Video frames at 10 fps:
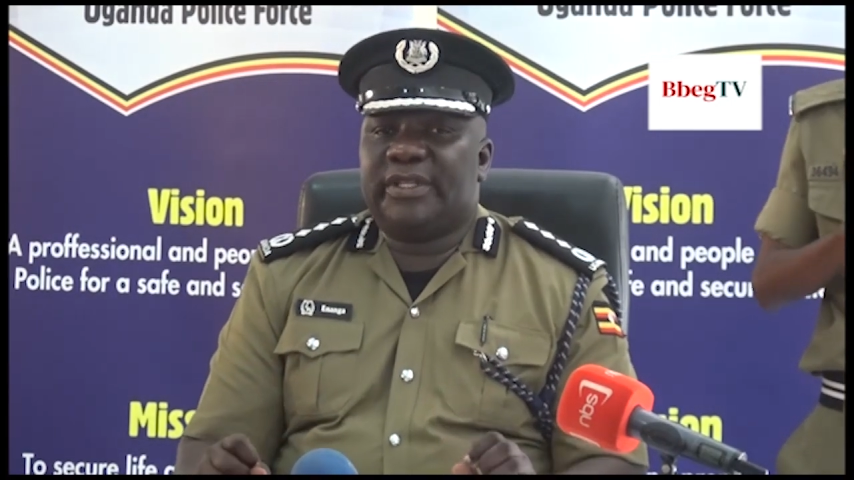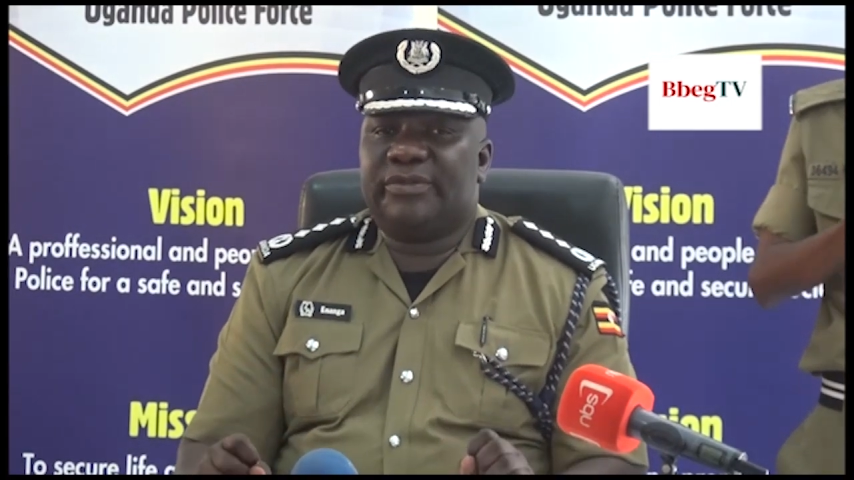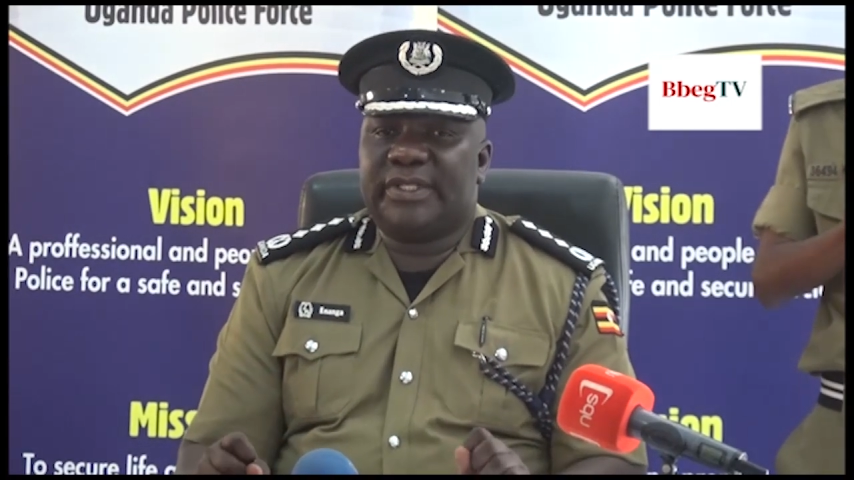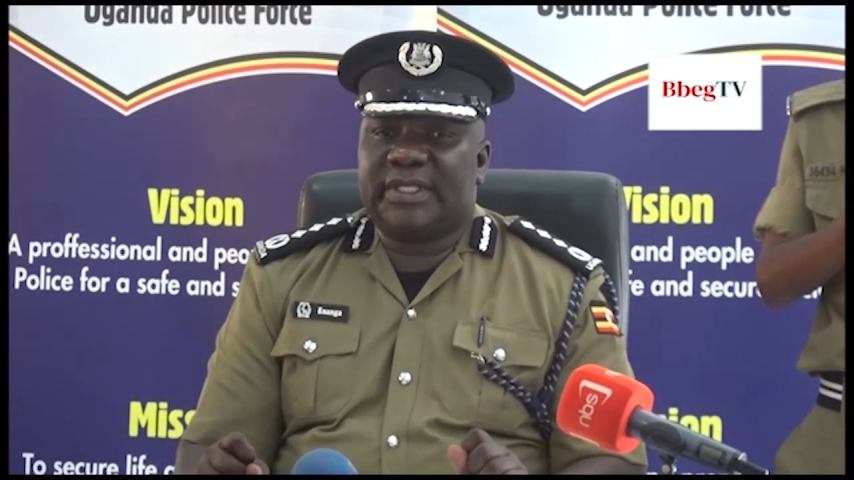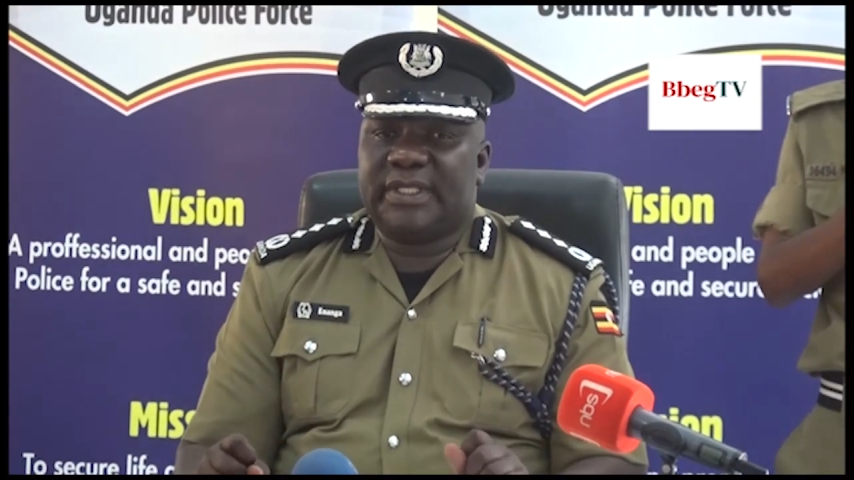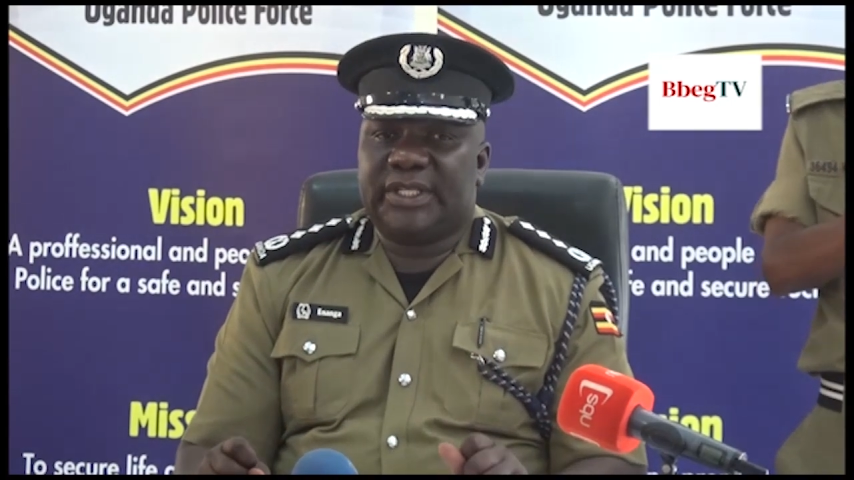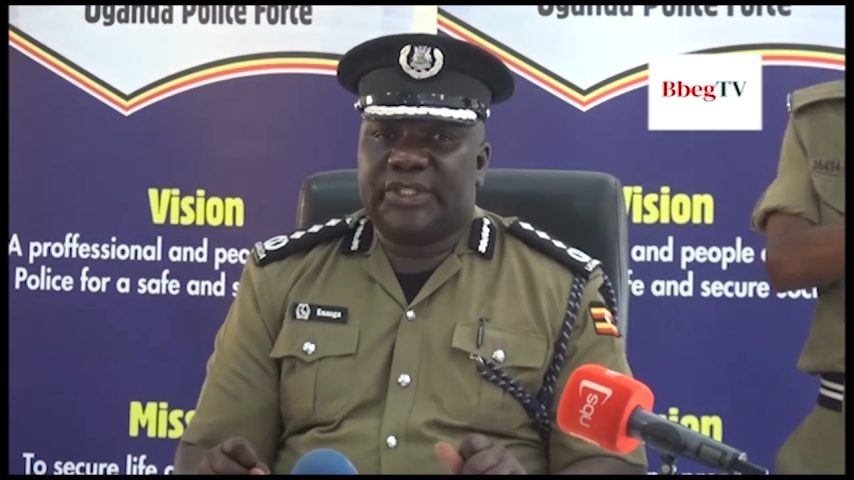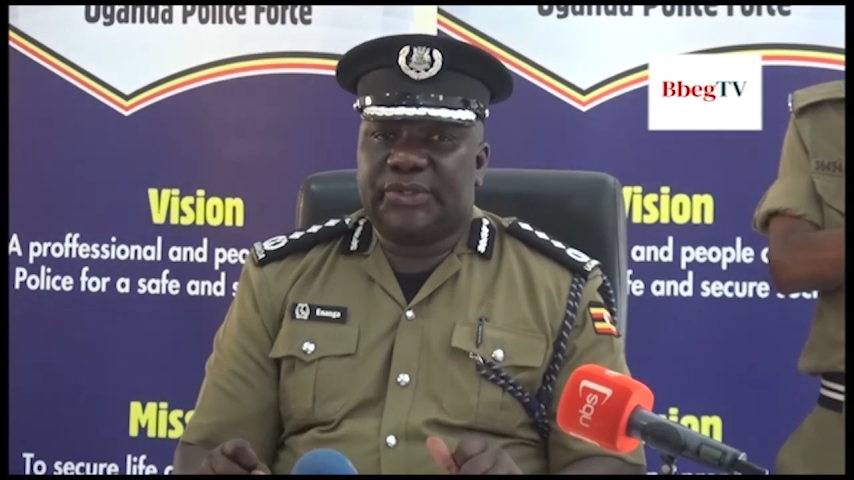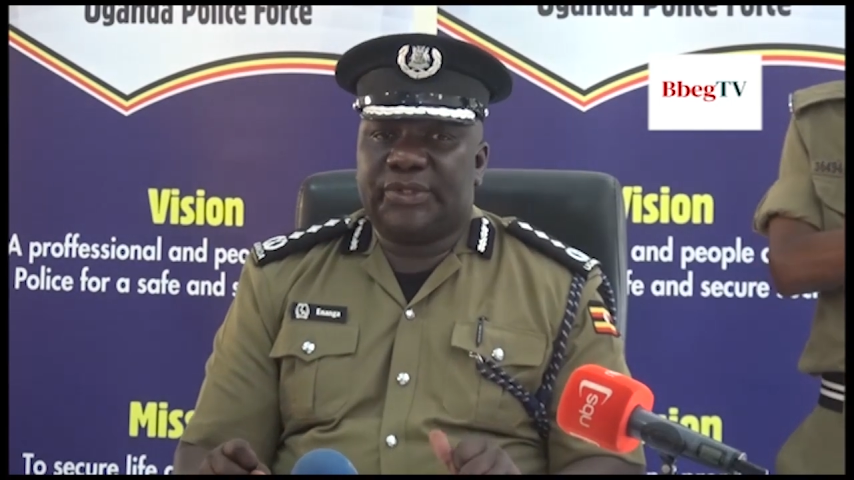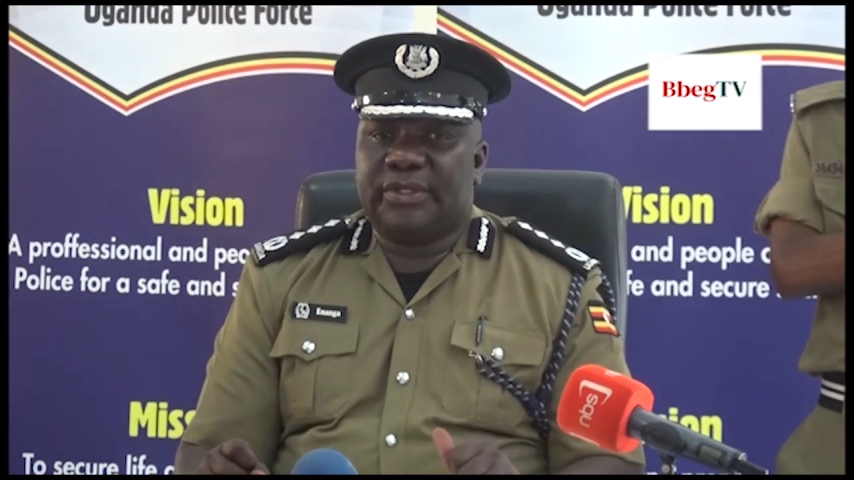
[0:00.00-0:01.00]

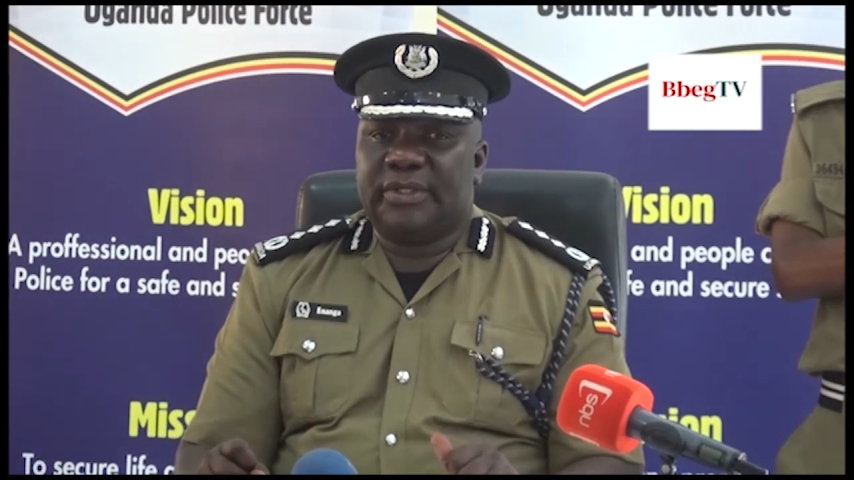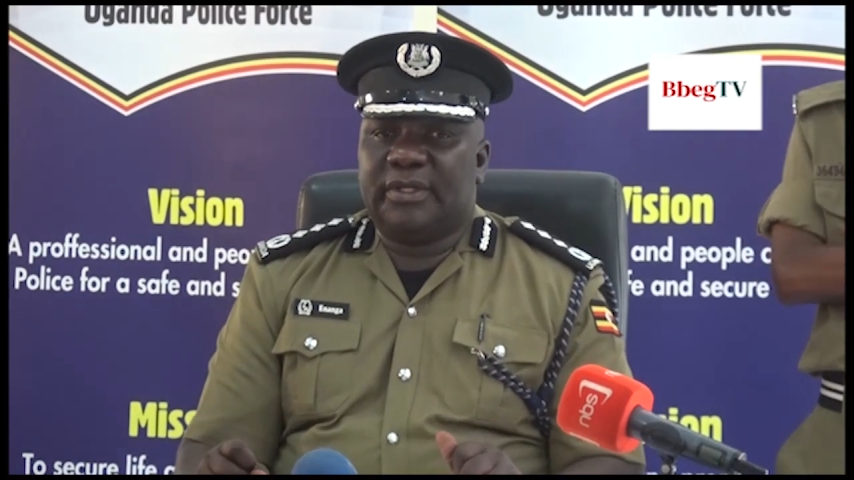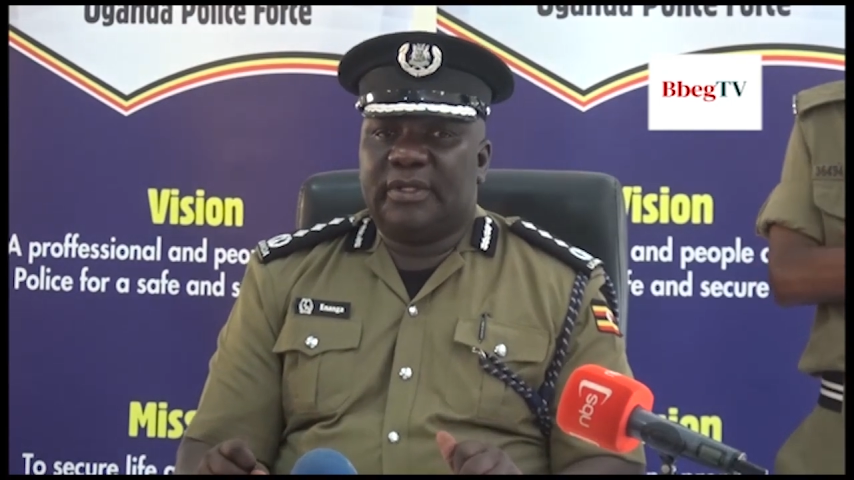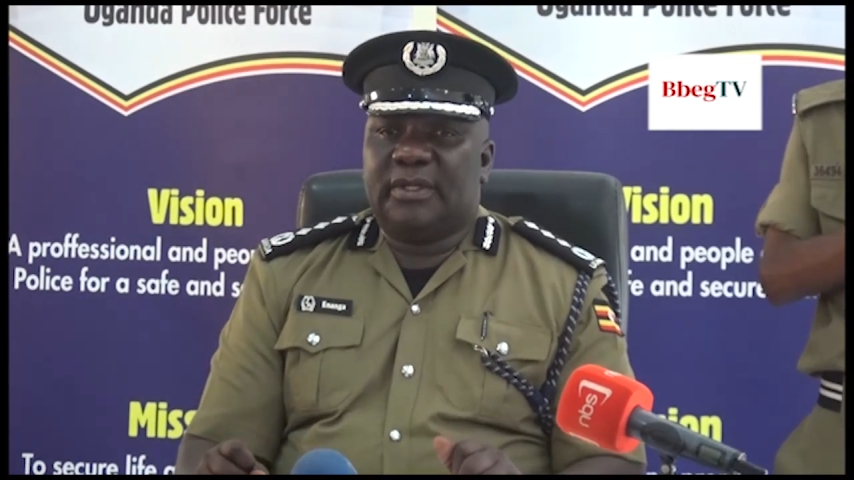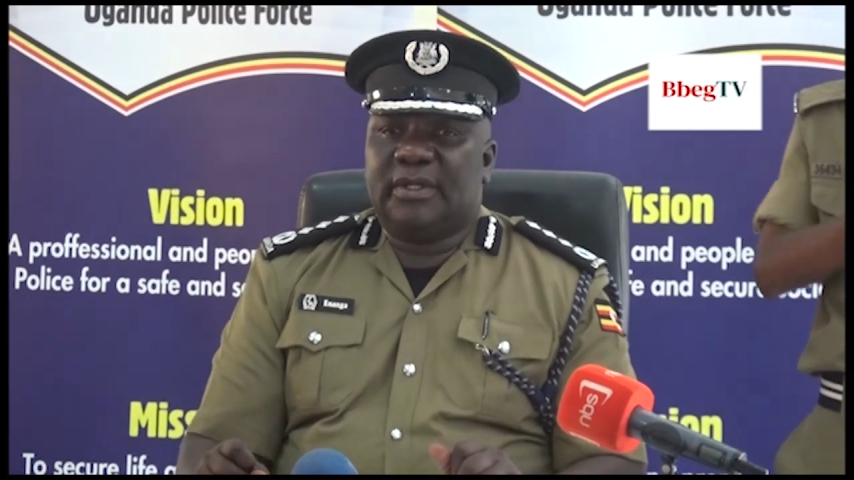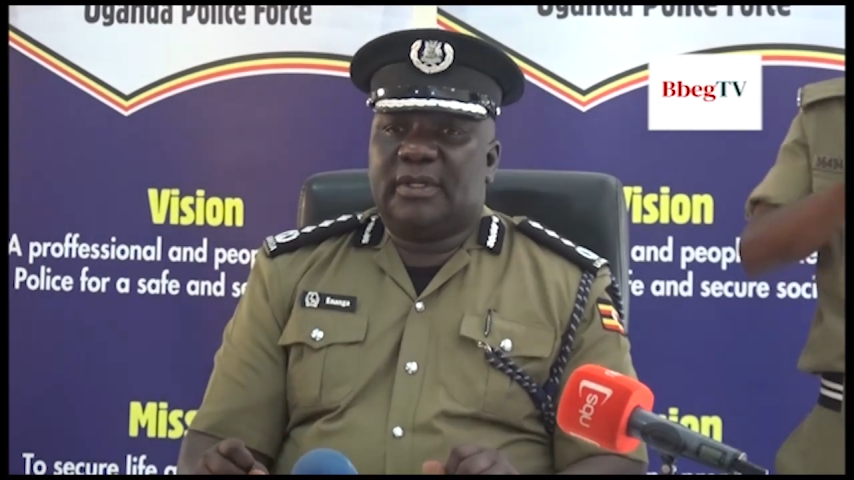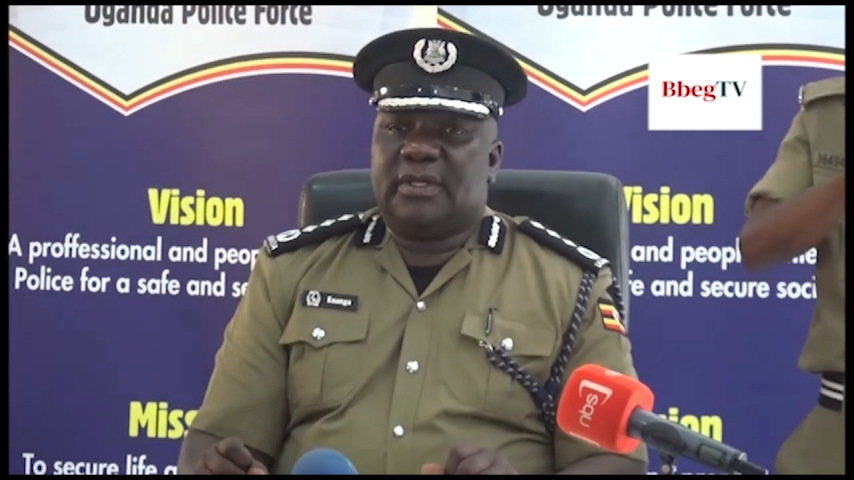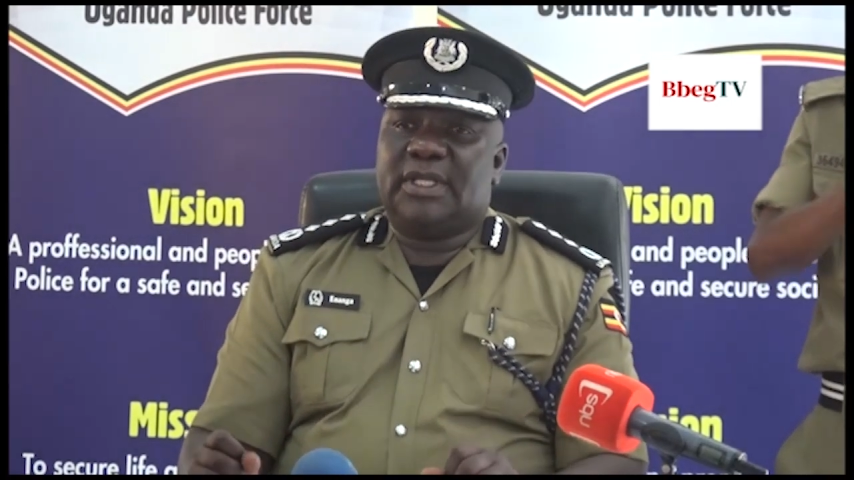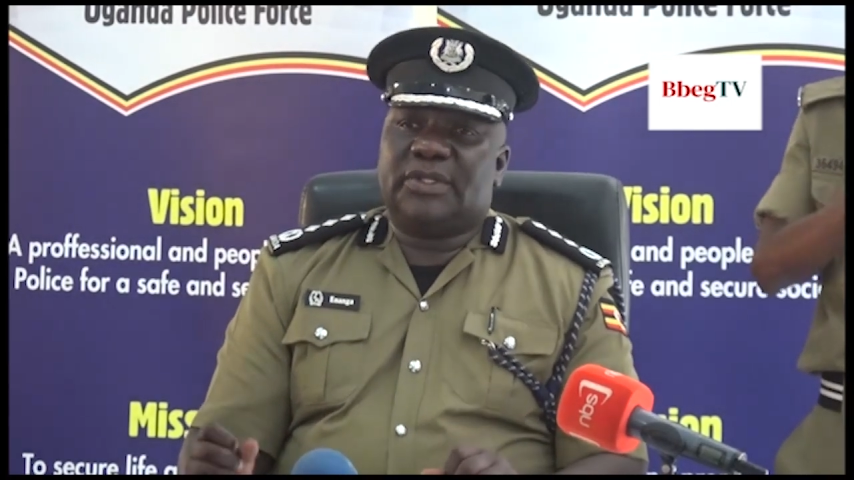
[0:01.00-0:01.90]
investigation. The